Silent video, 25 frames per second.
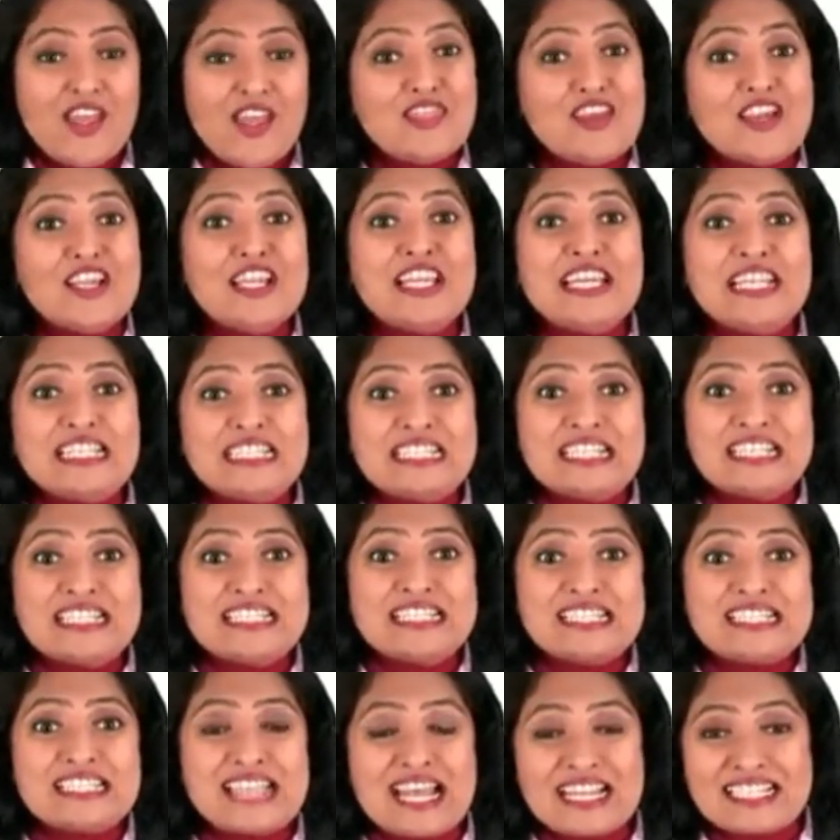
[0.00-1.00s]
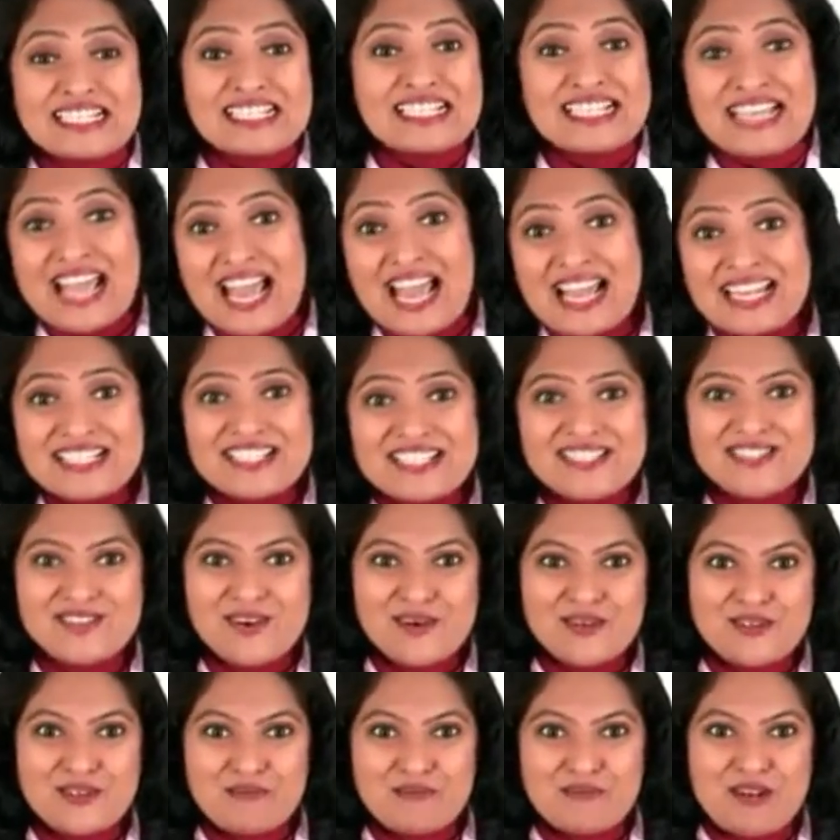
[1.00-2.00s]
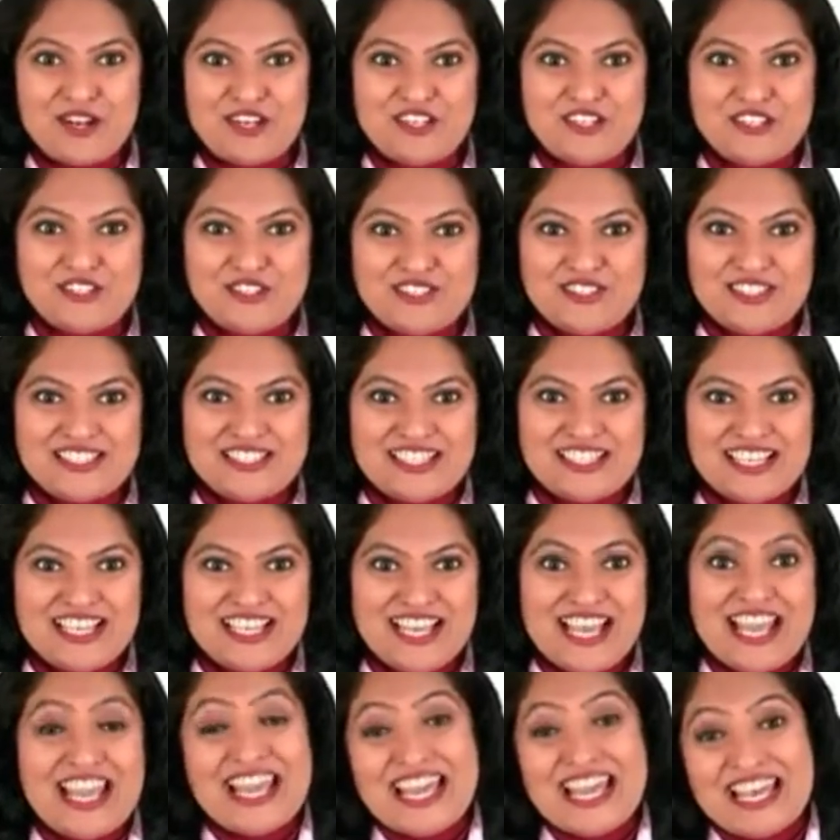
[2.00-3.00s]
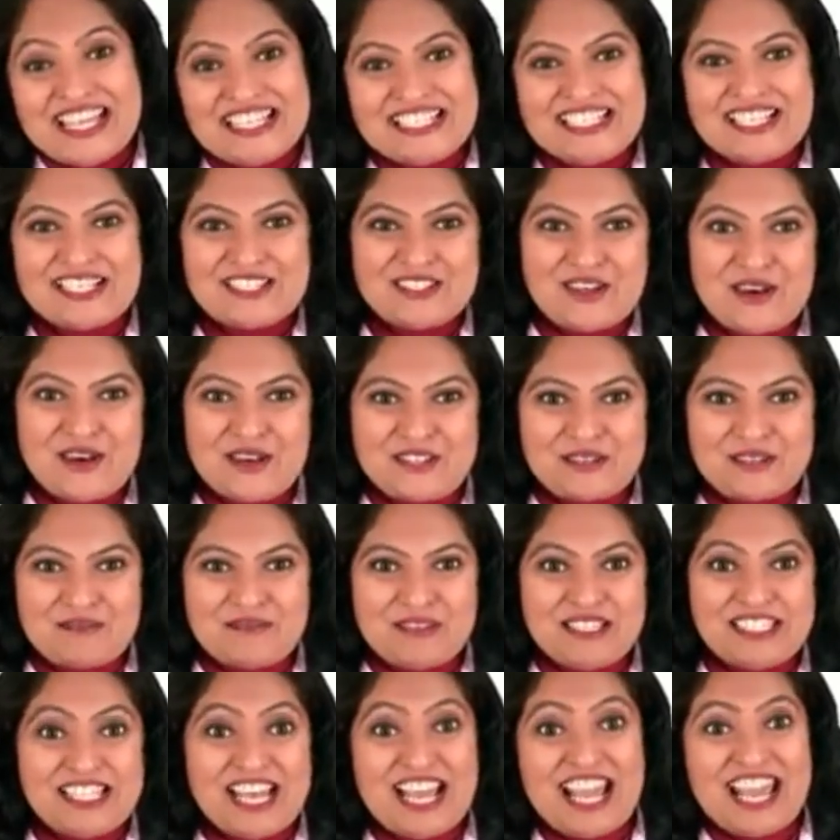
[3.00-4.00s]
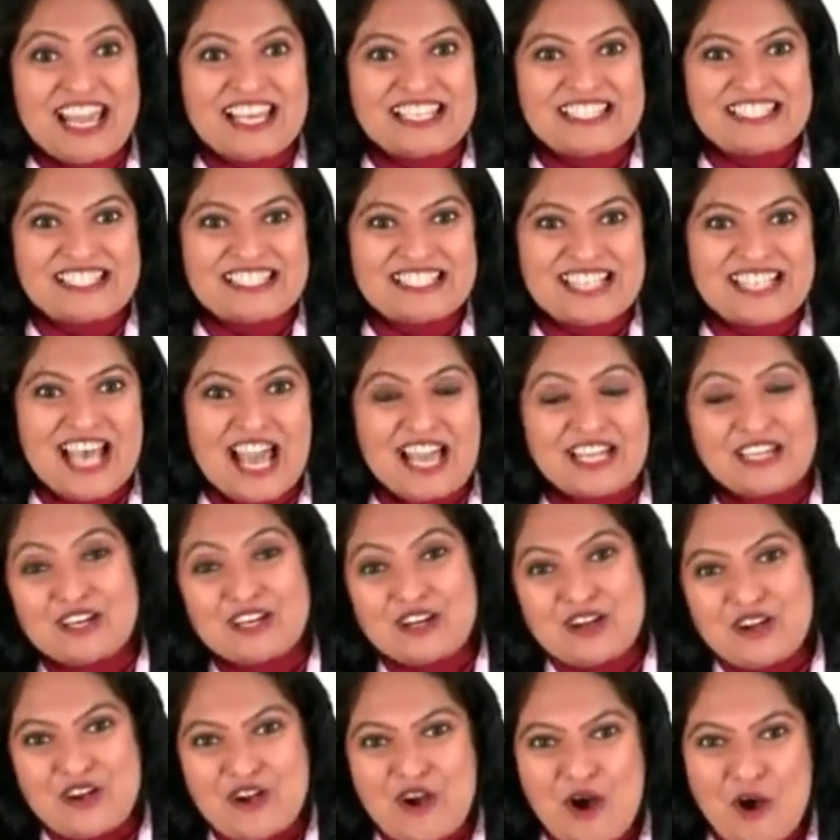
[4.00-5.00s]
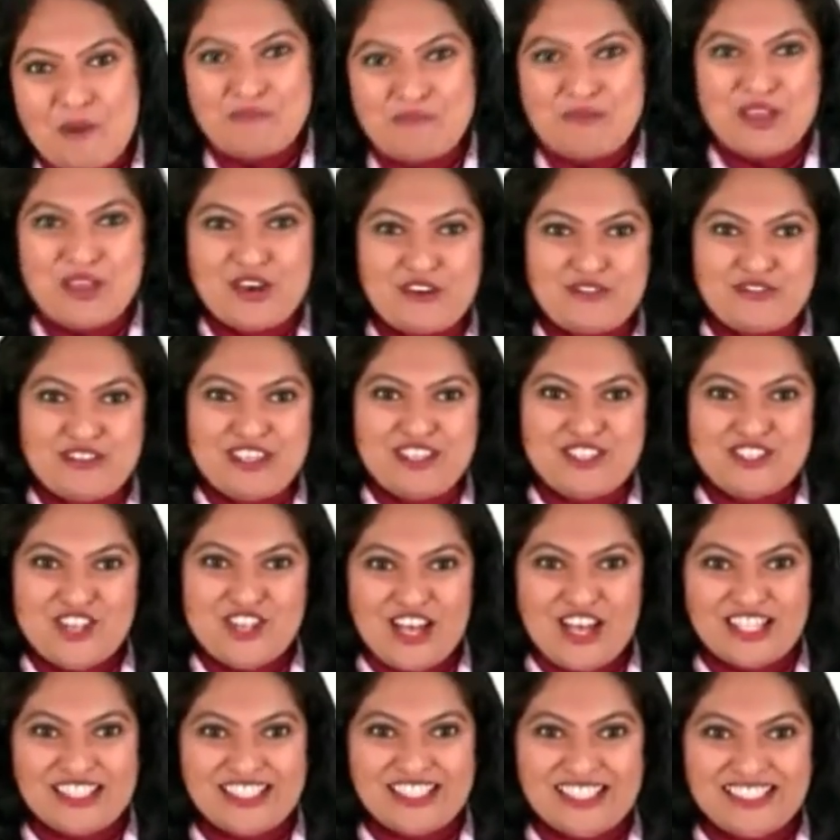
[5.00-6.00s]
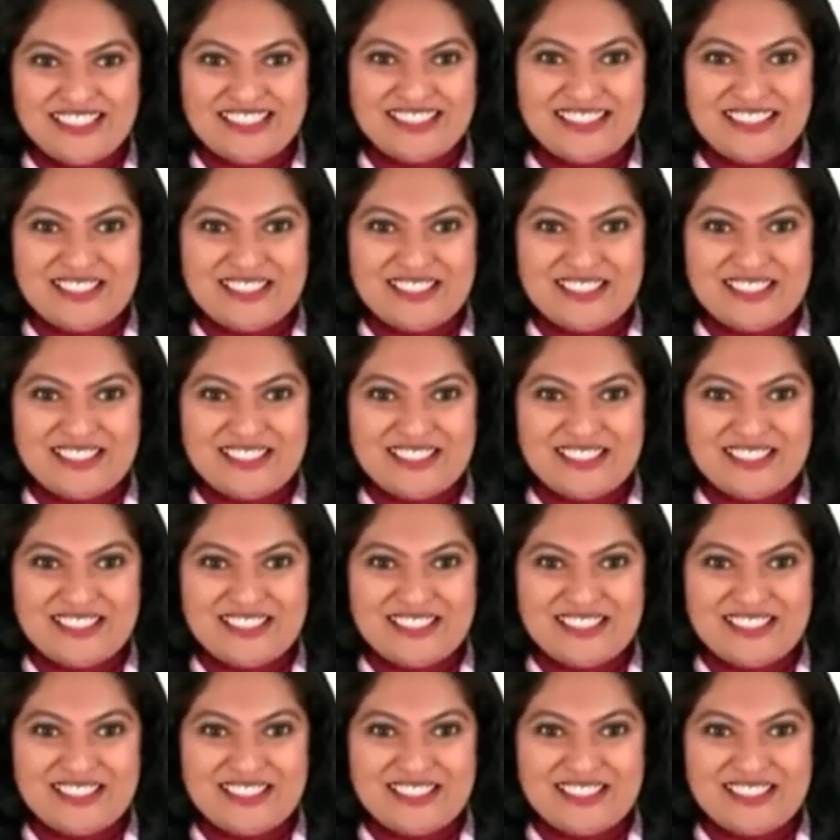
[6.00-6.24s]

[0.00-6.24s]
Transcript: The kittens that a cat is going to produce, is it going to be the exact copy of each other?